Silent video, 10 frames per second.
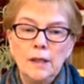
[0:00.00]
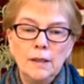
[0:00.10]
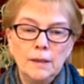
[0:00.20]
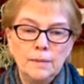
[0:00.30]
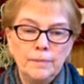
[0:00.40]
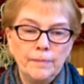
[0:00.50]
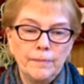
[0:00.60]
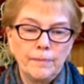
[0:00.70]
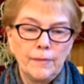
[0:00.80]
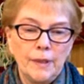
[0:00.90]

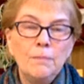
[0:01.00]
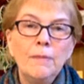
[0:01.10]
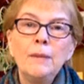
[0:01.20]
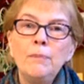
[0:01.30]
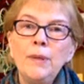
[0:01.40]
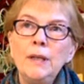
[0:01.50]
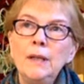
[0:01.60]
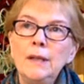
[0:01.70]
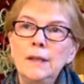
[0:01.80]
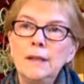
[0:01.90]
it might
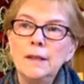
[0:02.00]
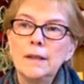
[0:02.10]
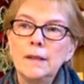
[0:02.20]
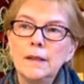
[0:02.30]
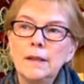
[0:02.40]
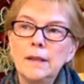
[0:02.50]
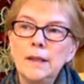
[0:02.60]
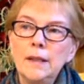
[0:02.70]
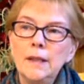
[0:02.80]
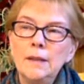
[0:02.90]
be
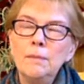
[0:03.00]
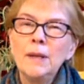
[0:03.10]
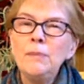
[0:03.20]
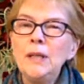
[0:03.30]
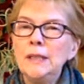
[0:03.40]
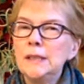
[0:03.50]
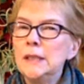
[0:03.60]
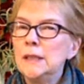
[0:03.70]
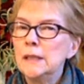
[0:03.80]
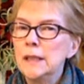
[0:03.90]

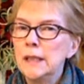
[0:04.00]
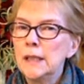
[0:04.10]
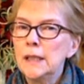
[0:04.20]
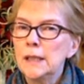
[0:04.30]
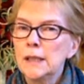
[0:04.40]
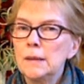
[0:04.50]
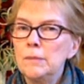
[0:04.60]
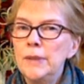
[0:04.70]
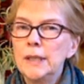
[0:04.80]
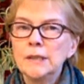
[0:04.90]
easy to think,
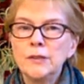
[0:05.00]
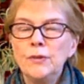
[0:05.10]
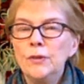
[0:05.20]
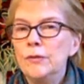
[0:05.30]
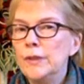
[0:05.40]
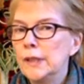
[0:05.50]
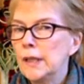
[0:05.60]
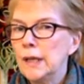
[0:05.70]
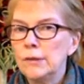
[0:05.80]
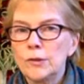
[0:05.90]
because if you've
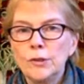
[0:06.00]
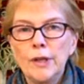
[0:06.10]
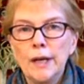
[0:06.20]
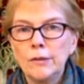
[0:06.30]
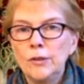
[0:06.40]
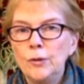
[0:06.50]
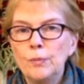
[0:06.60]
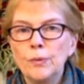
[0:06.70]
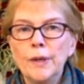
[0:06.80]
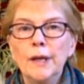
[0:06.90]
encountered how to do
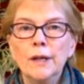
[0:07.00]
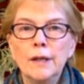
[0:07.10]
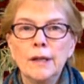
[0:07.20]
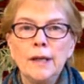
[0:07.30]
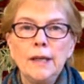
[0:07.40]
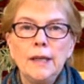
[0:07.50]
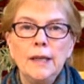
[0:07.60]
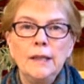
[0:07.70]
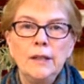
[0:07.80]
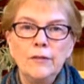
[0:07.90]
prayer
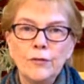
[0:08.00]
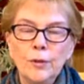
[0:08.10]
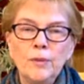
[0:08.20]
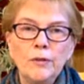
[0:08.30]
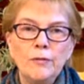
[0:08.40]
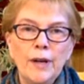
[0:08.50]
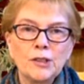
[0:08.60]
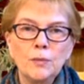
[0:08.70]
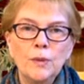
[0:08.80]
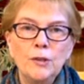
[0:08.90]
in the affirmative
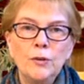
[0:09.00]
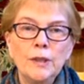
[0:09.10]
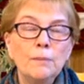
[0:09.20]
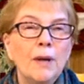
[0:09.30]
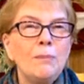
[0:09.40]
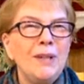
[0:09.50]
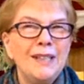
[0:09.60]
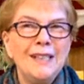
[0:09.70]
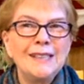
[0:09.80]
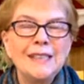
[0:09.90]
fashion we do it, it might
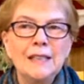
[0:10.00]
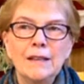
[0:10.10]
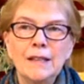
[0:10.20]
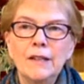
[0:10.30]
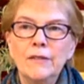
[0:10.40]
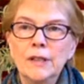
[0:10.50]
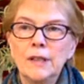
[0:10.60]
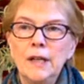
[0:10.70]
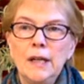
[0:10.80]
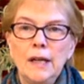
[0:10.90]
be easy to think of
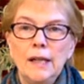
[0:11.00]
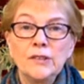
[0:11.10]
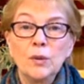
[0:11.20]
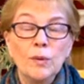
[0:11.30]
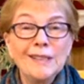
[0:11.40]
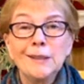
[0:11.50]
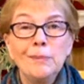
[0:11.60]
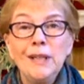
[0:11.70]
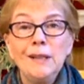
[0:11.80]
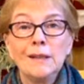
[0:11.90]
it as a
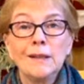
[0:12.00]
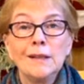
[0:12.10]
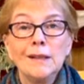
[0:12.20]
recipe.